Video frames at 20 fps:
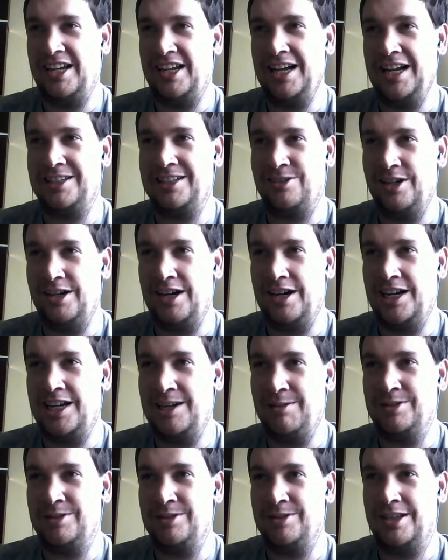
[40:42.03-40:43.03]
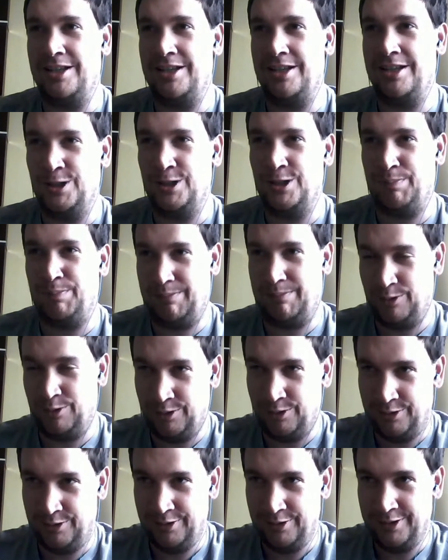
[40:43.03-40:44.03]
he answered it, and it was in the
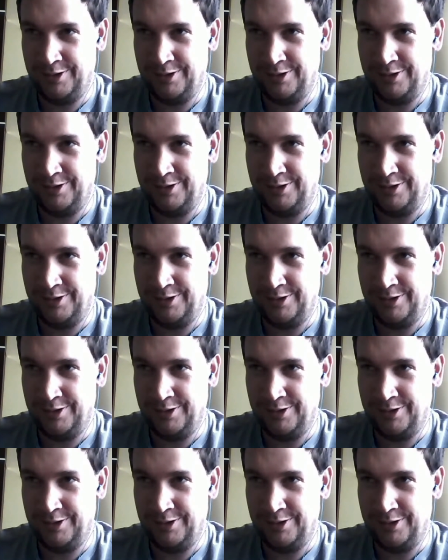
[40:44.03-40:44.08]
newspaper.